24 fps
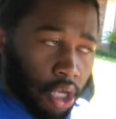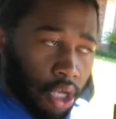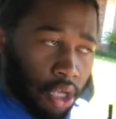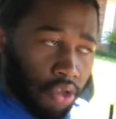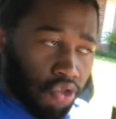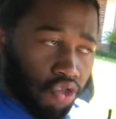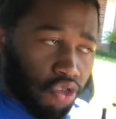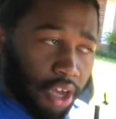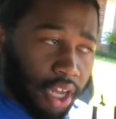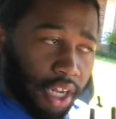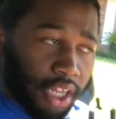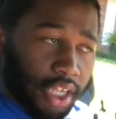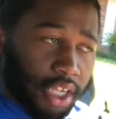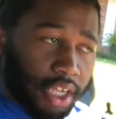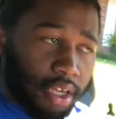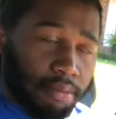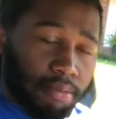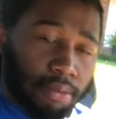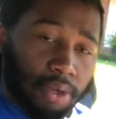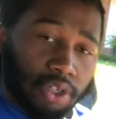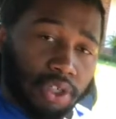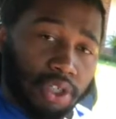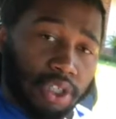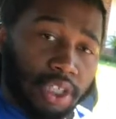try to get
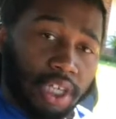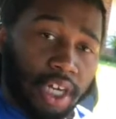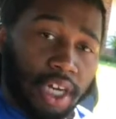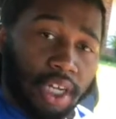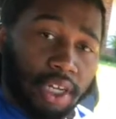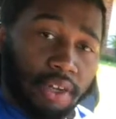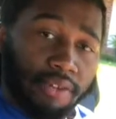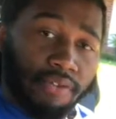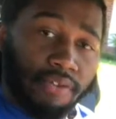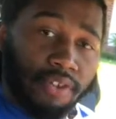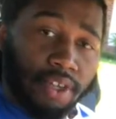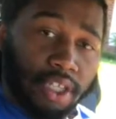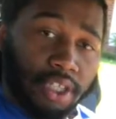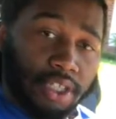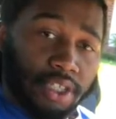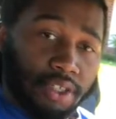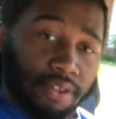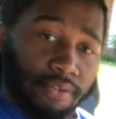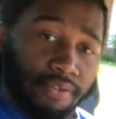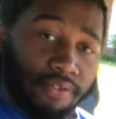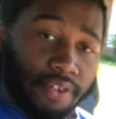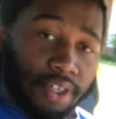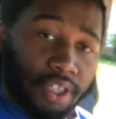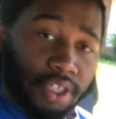mostly all the
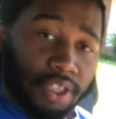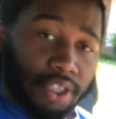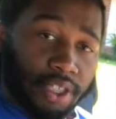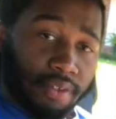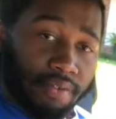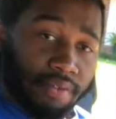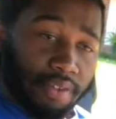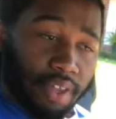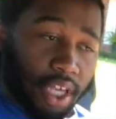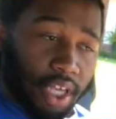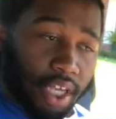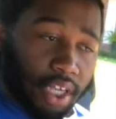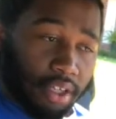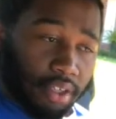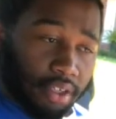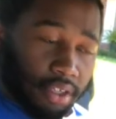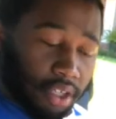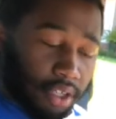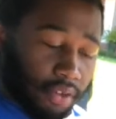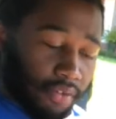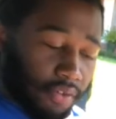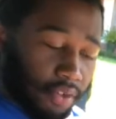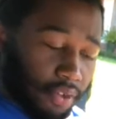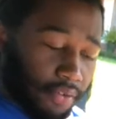footage of that.
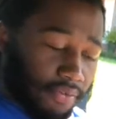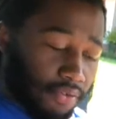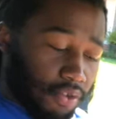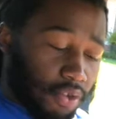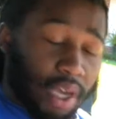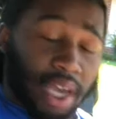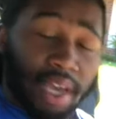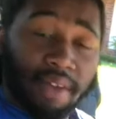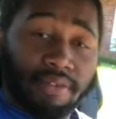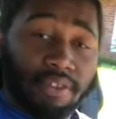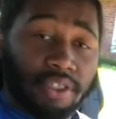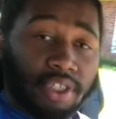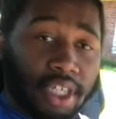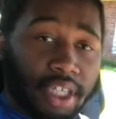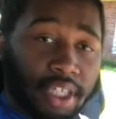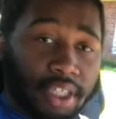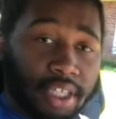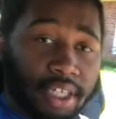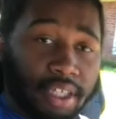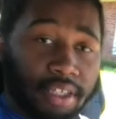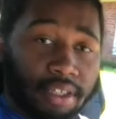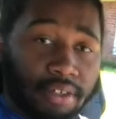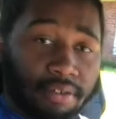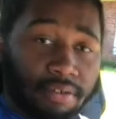If you haven't checked
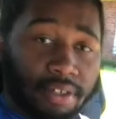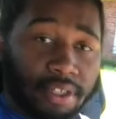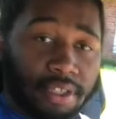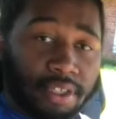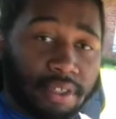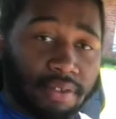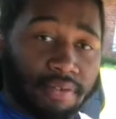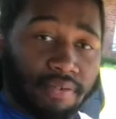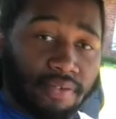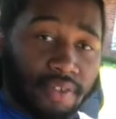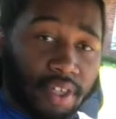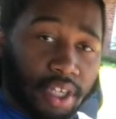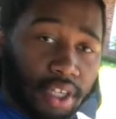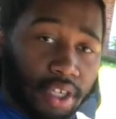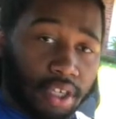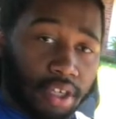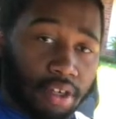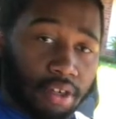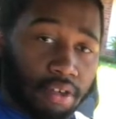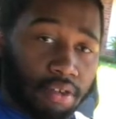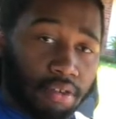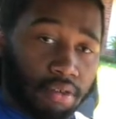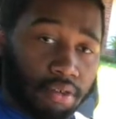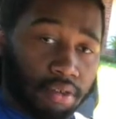out the recent
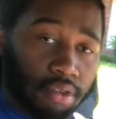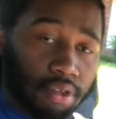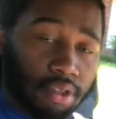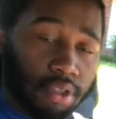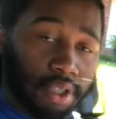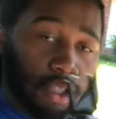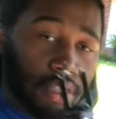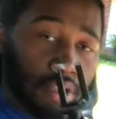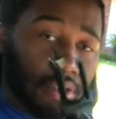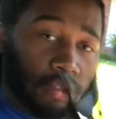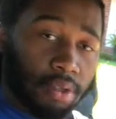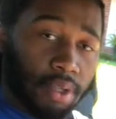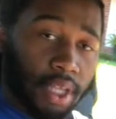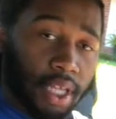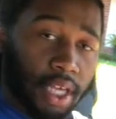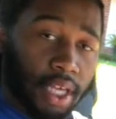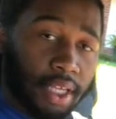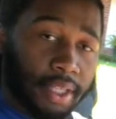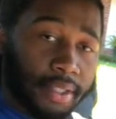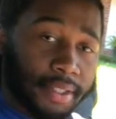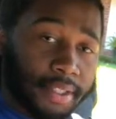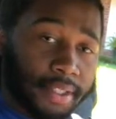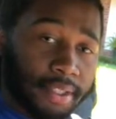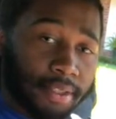video, do
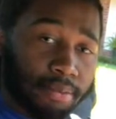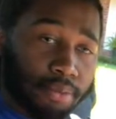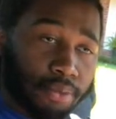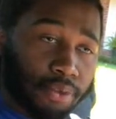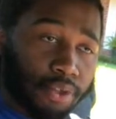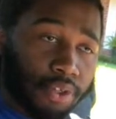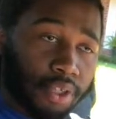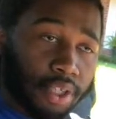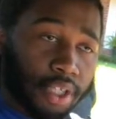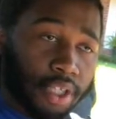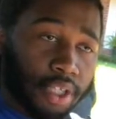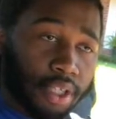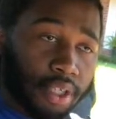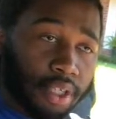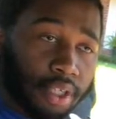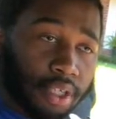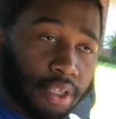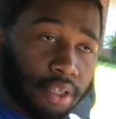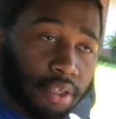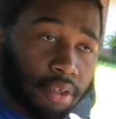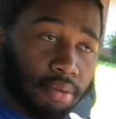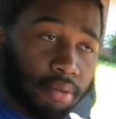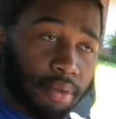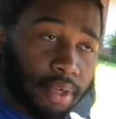that this
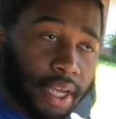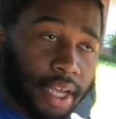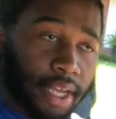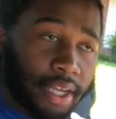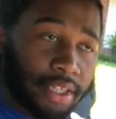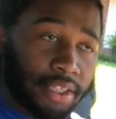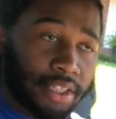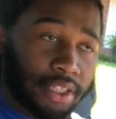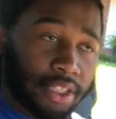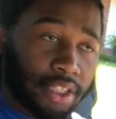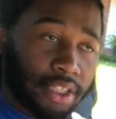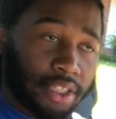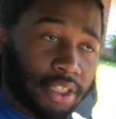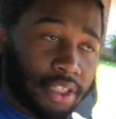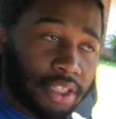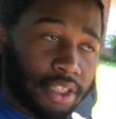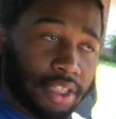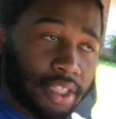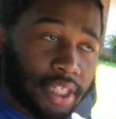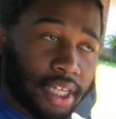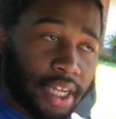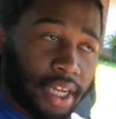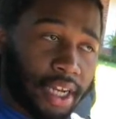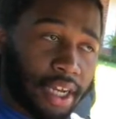morning. We actually
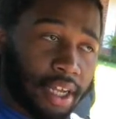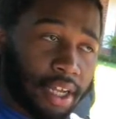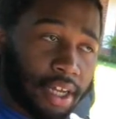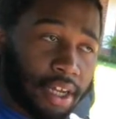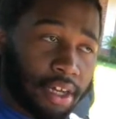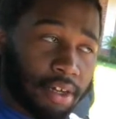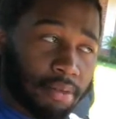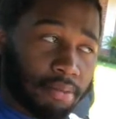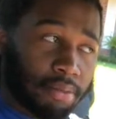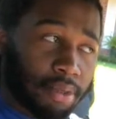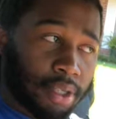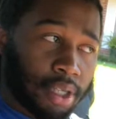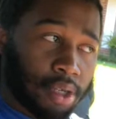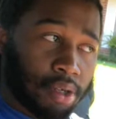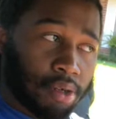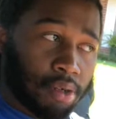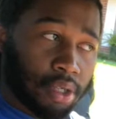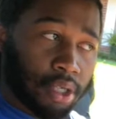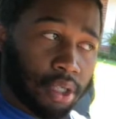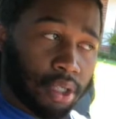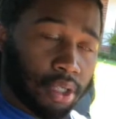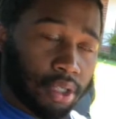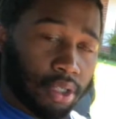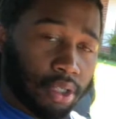just got it
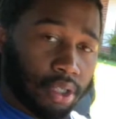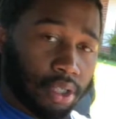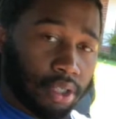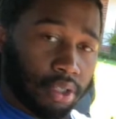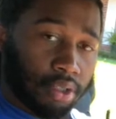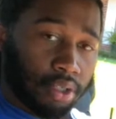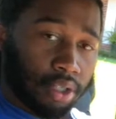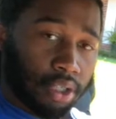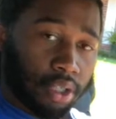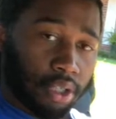uploaded. So